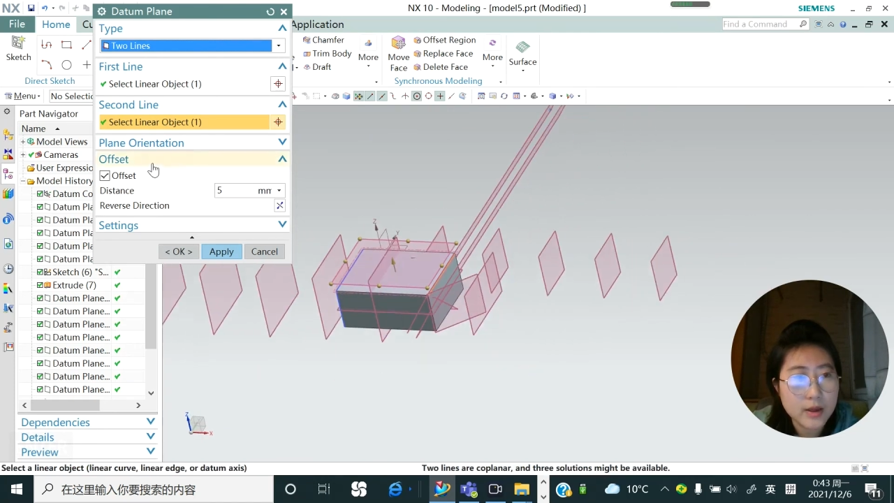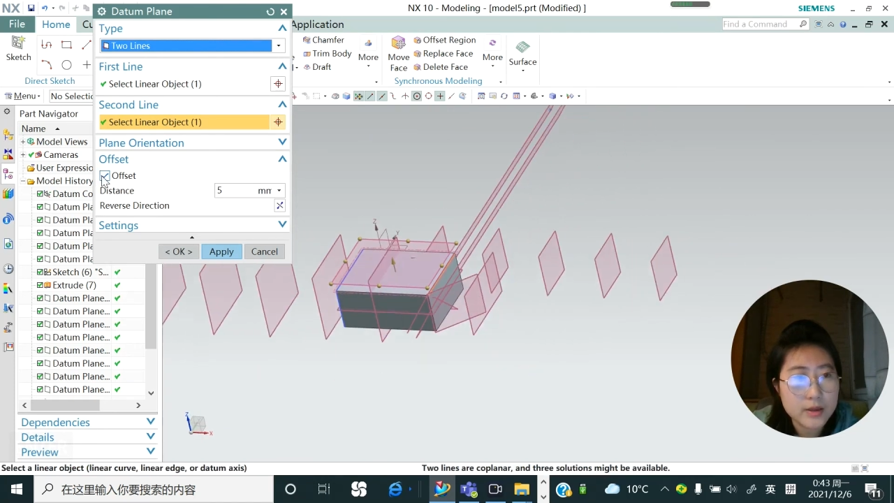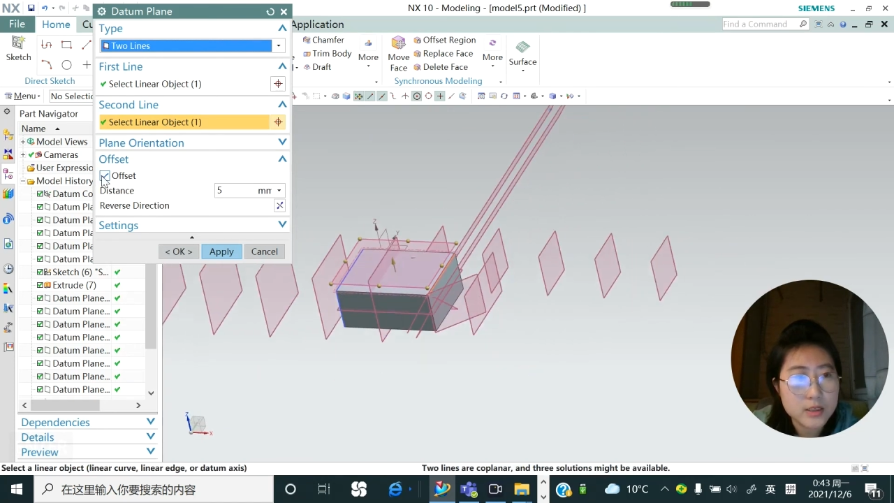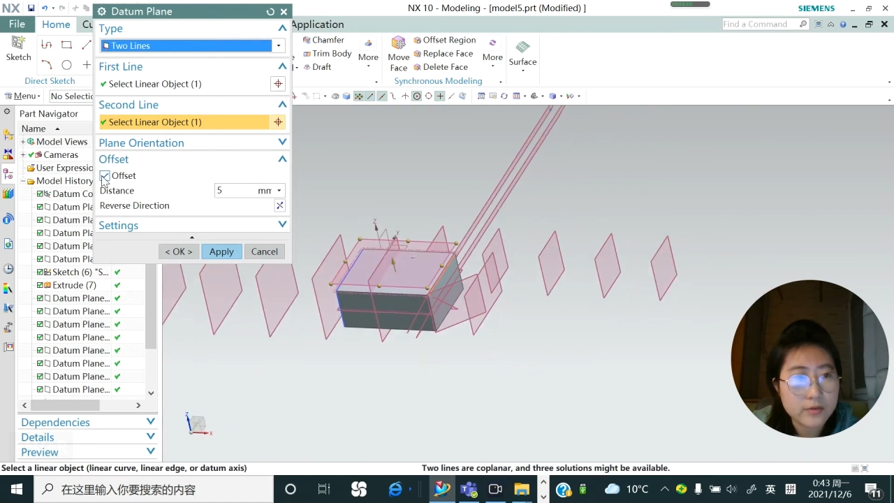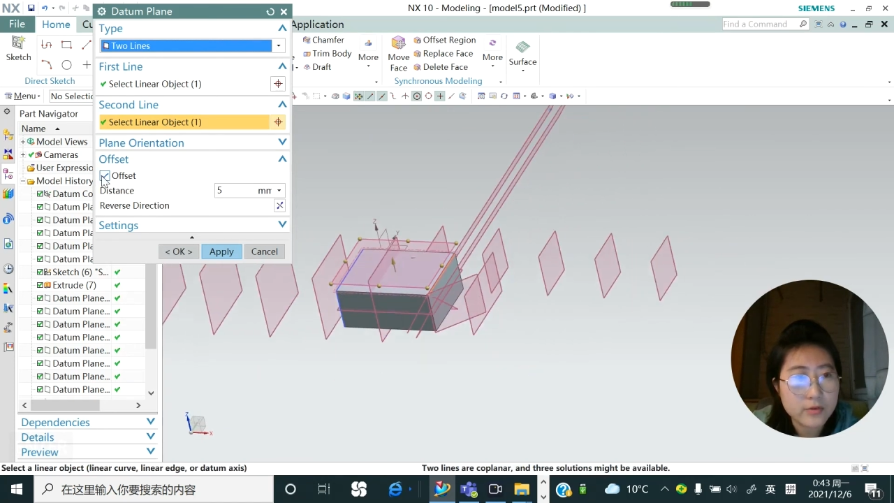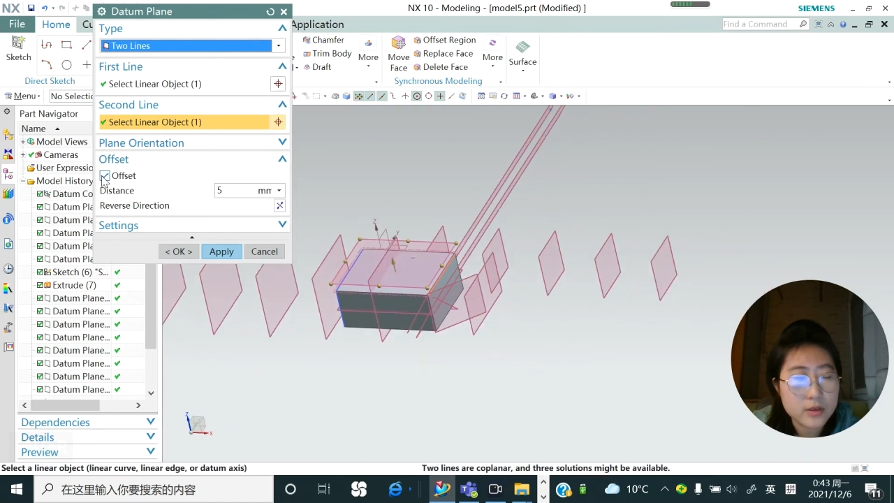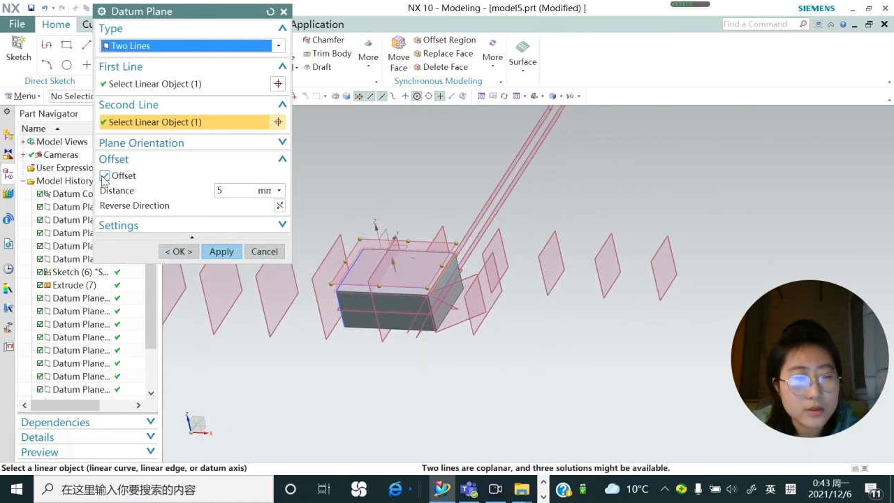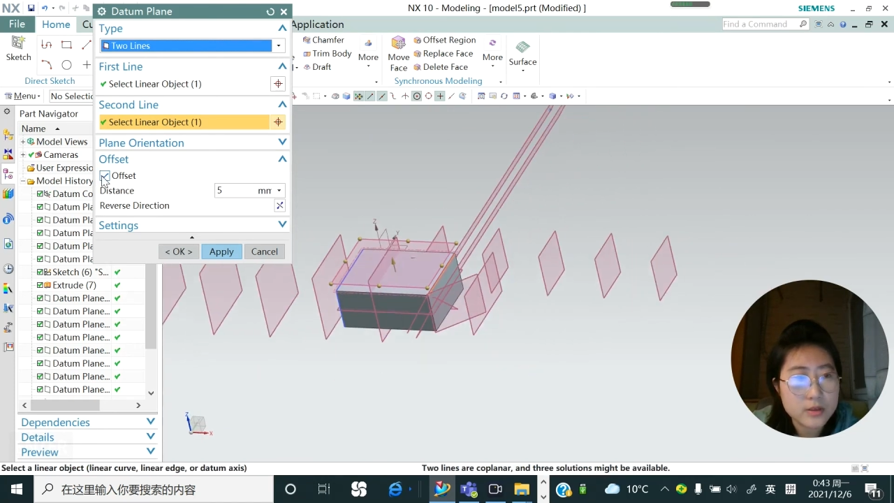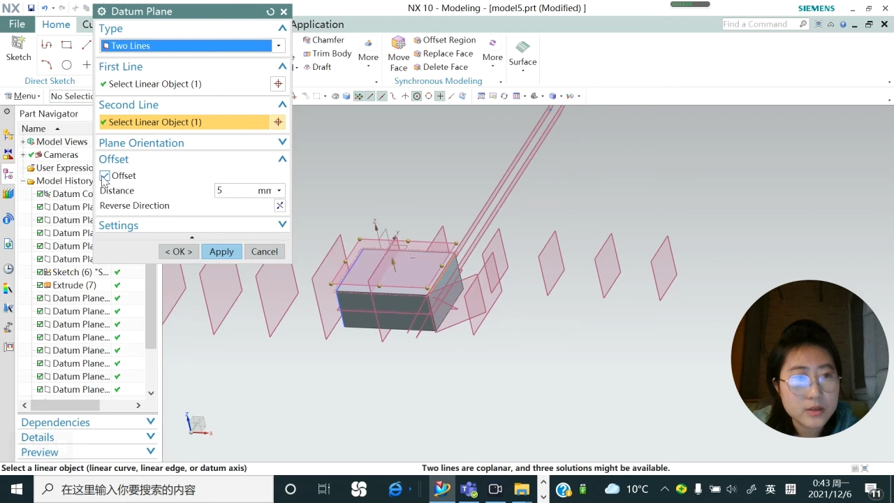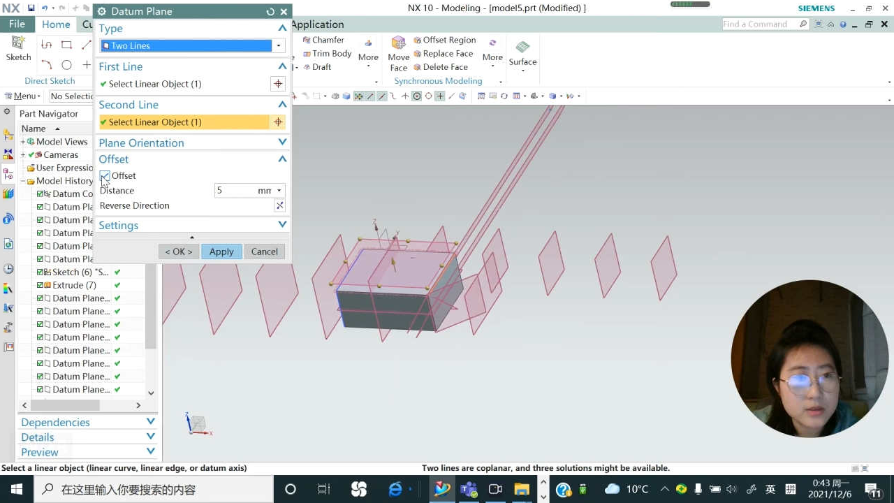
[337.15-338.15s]
And
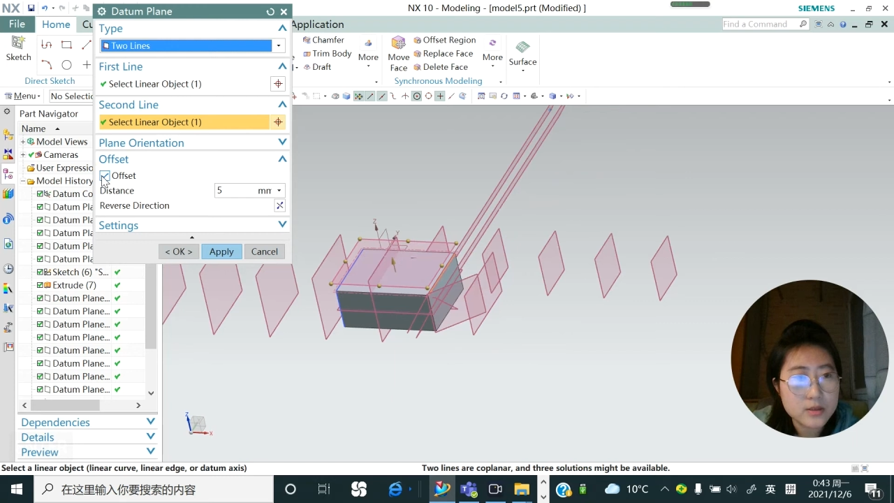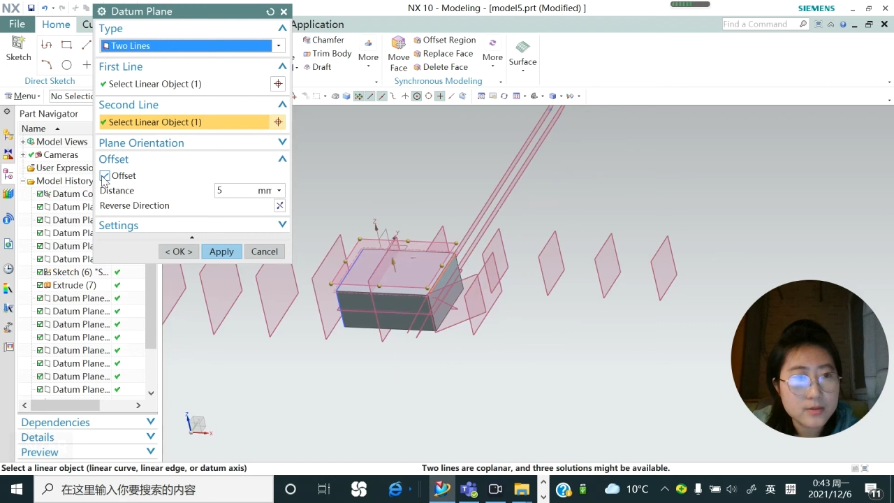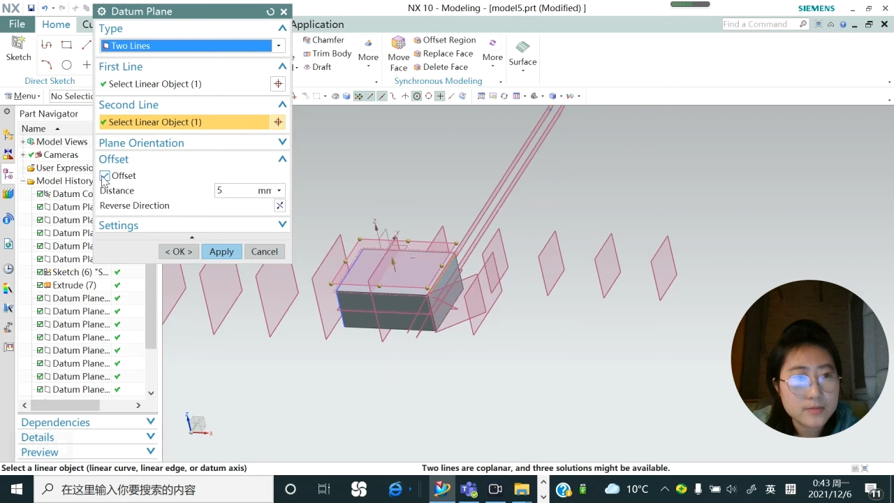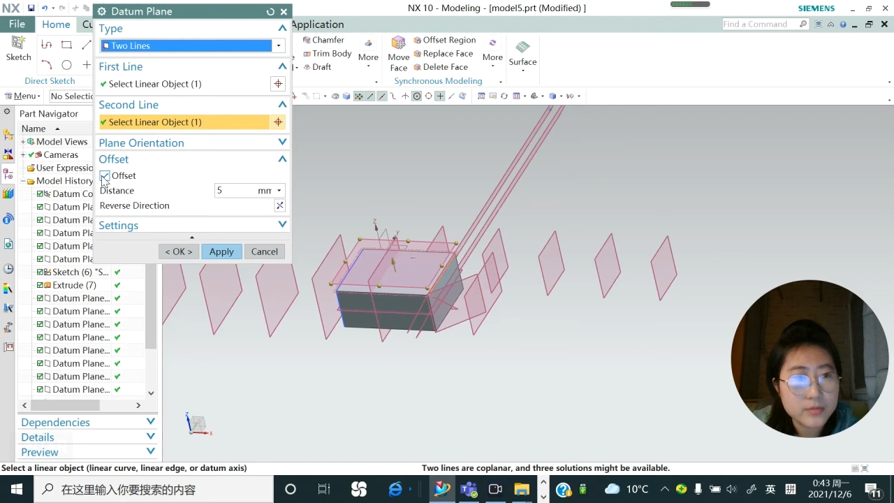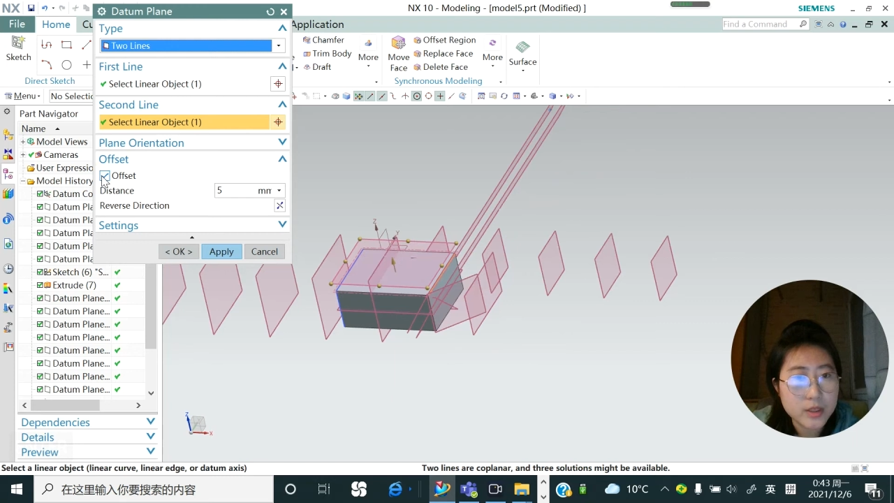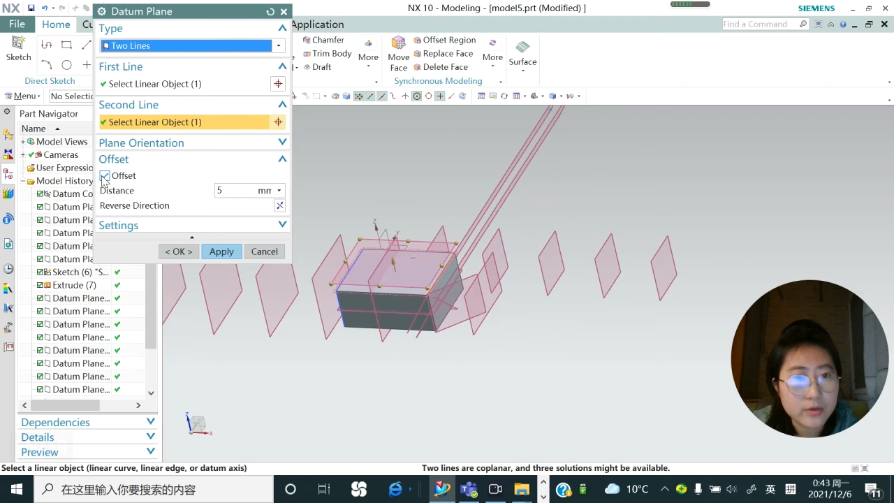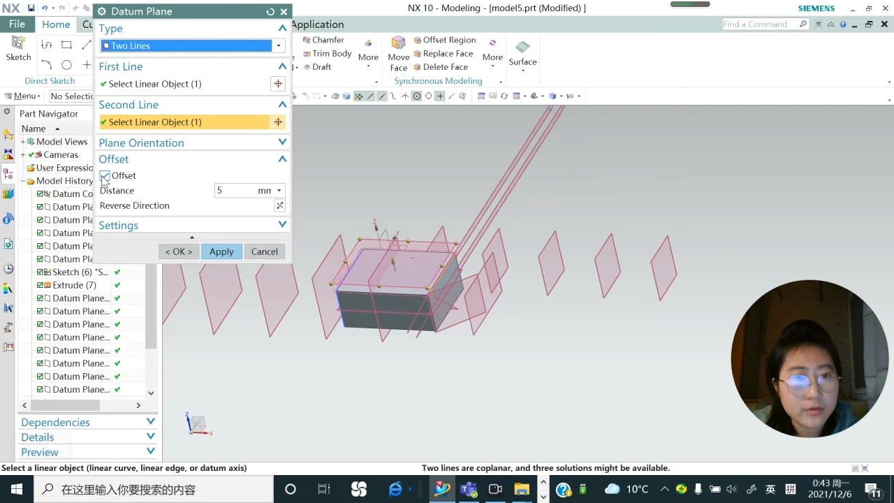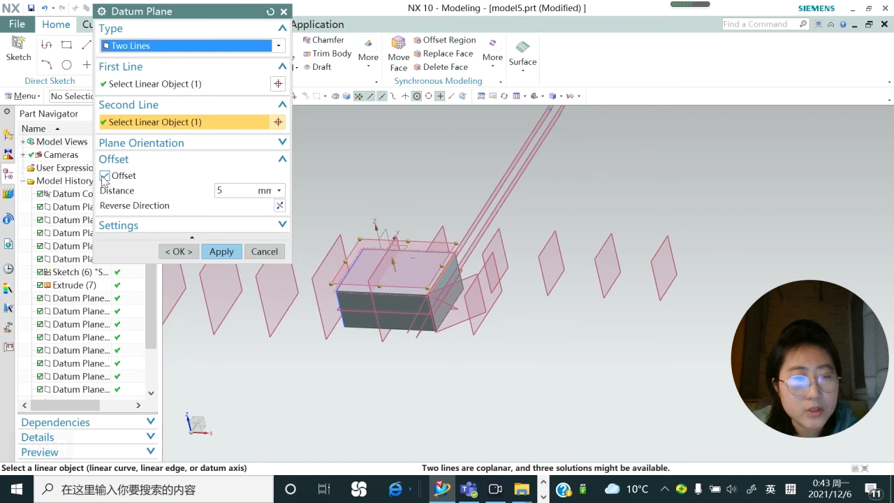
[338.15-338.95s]
if